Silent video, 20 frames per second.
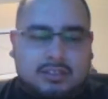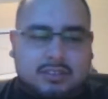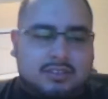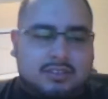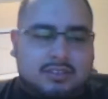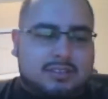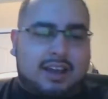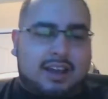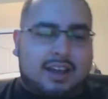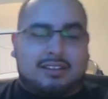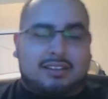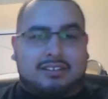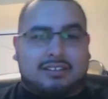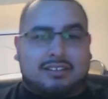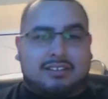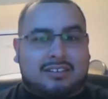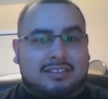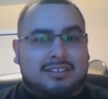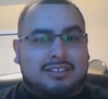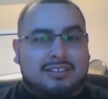
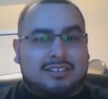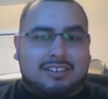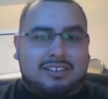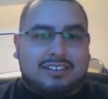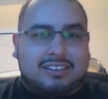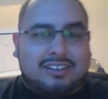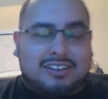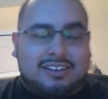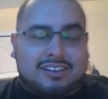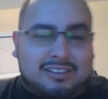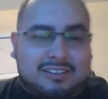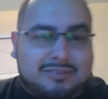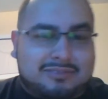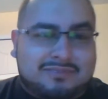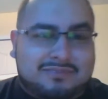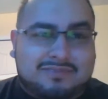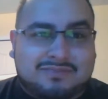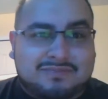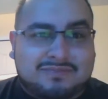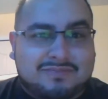exactly.
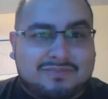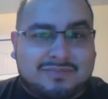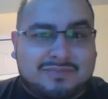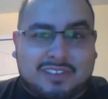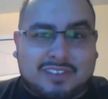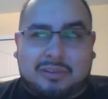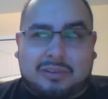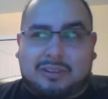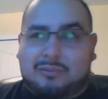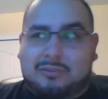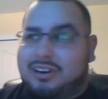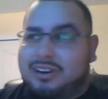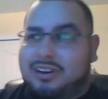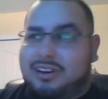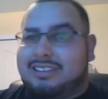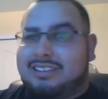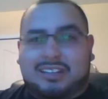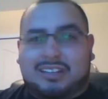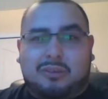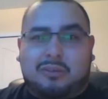Um, I mean, when
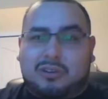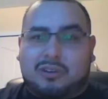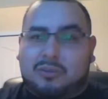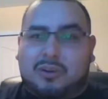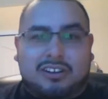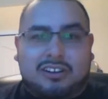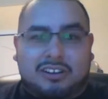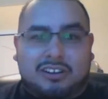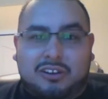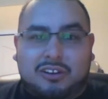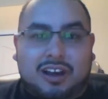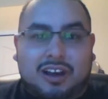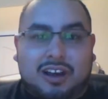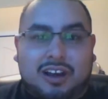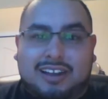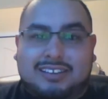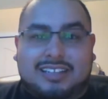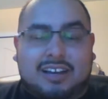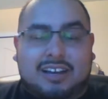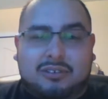I stumbled upon you
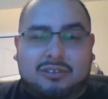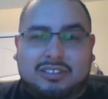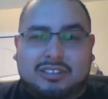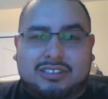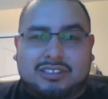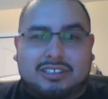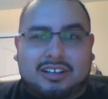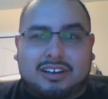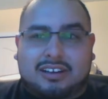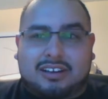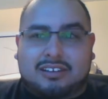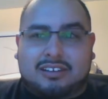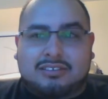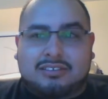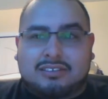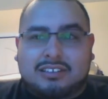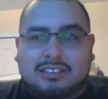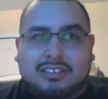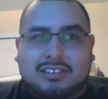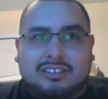guys, I was
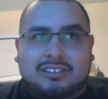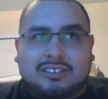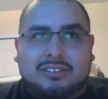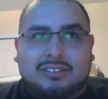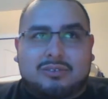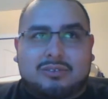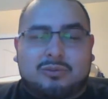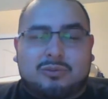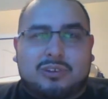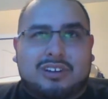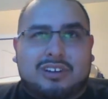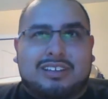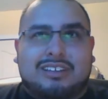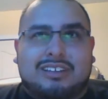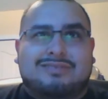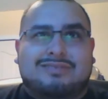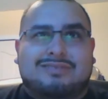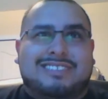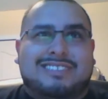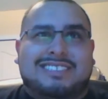
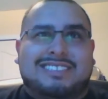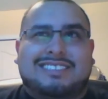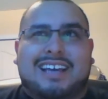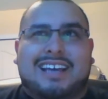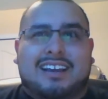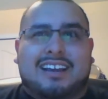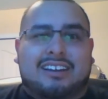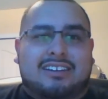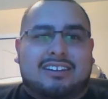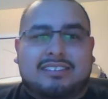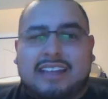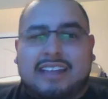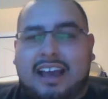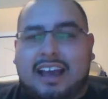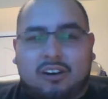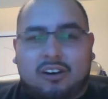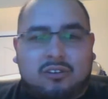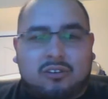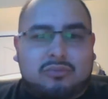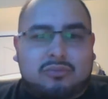really just at a
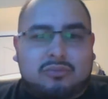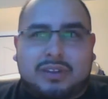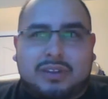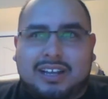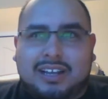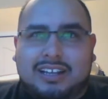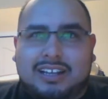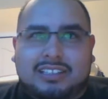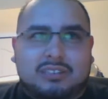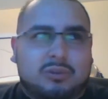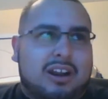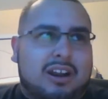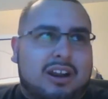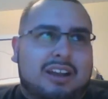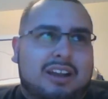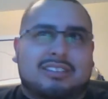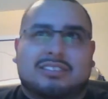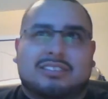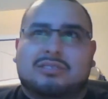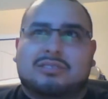down place where
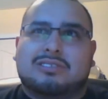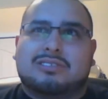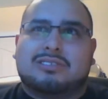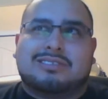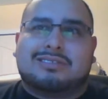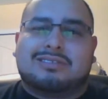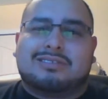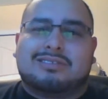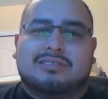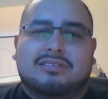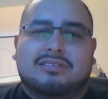I just was